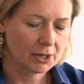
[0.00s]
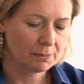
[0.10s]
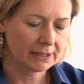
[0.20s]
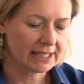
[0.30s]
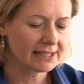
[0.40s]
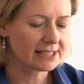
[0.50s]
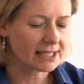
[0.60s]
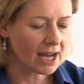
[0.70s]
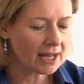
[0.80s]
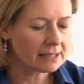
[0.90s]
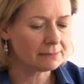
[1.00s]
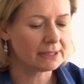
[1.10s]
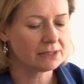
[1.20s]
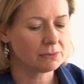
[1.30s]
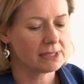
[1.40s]
But at the time,
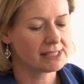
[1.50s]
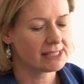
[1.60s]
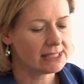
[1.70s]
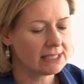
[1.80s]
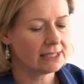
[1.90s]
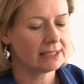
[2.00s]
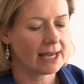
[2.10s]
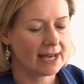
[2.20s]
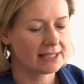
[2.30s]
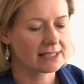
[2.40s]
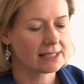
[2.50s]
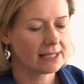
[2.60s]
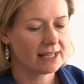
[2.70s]
it was seen as